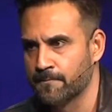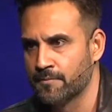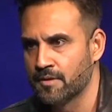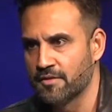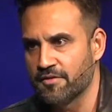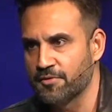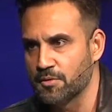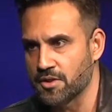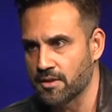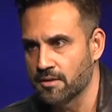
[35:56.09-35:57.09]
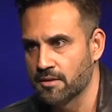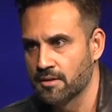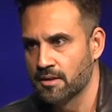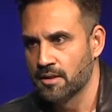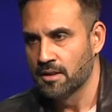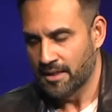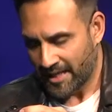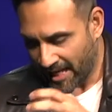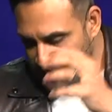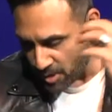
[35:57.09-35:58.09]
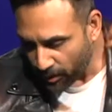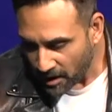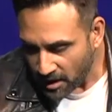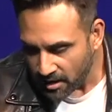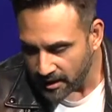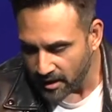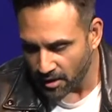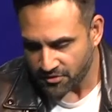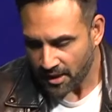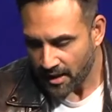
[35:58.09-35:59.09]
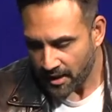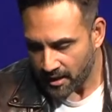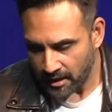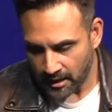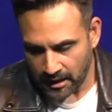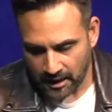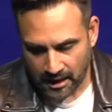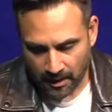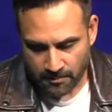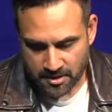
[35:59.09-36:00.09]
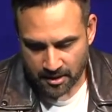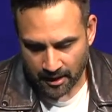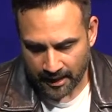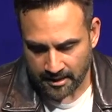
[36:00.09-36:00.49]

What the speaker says: of their future. And so here he goes, he comes, and in